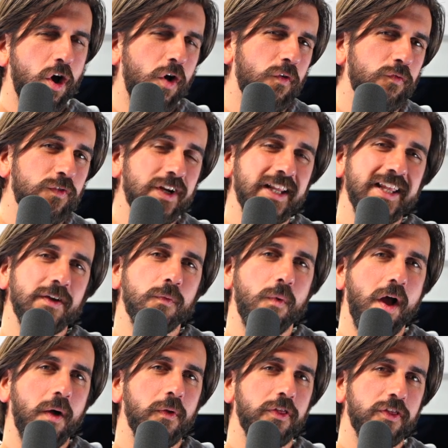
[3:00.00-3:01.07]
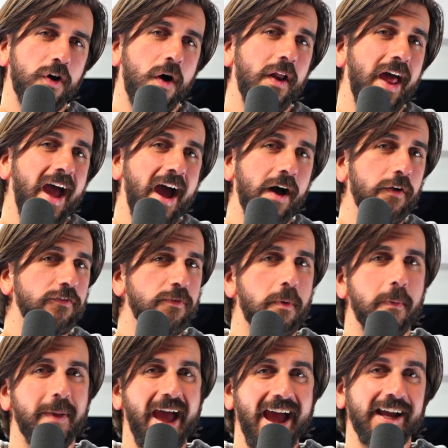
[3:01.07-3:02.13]
all really well thought out from
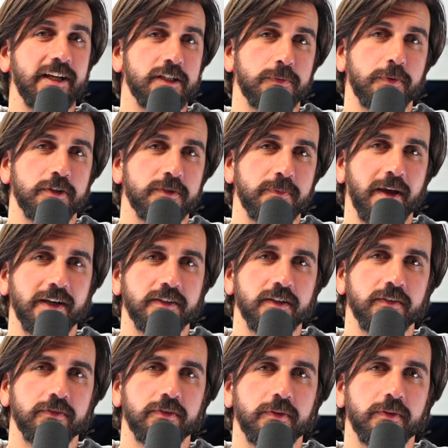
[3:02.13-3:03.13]
a package perspective.